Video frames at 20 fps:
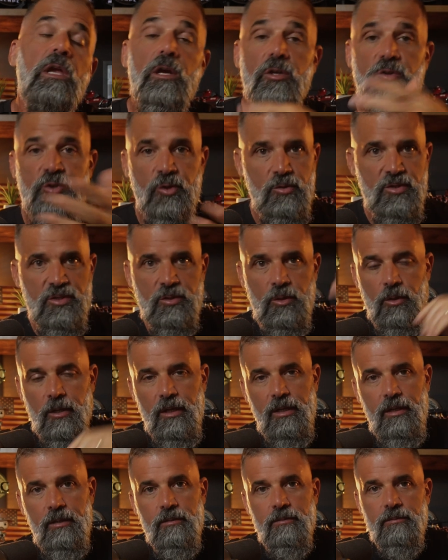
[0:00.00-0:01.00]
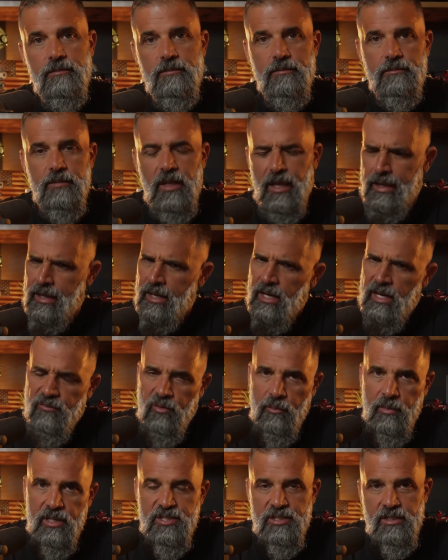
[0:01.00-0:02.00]
True story. I'd never
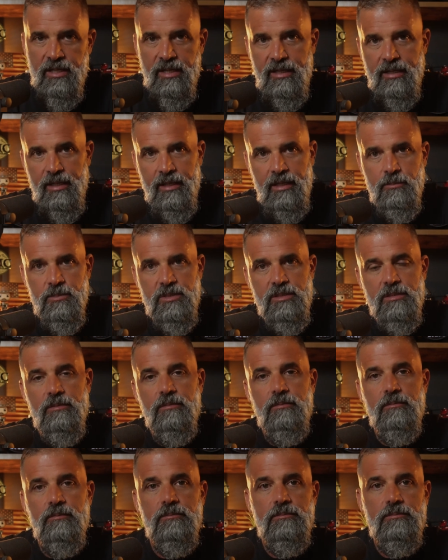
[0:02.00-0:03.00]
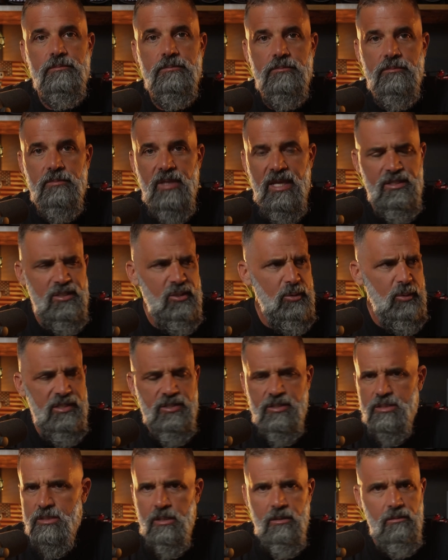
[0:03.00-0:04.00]
mention any names. And to each
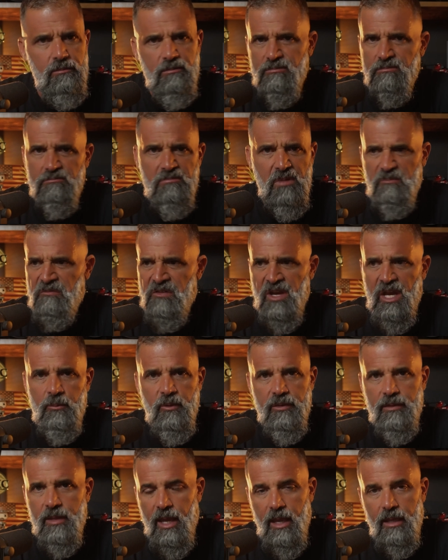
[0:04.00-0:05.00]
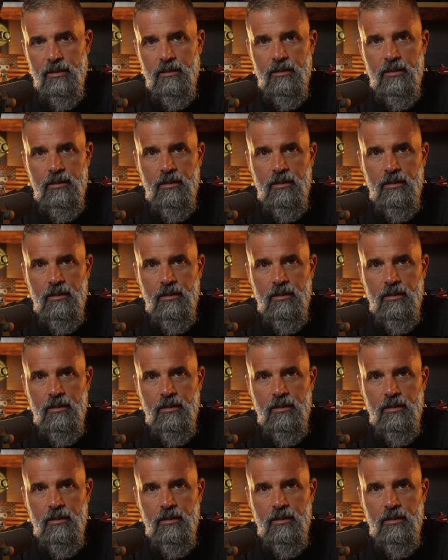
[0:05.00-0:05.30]
his own. I'm fine with that.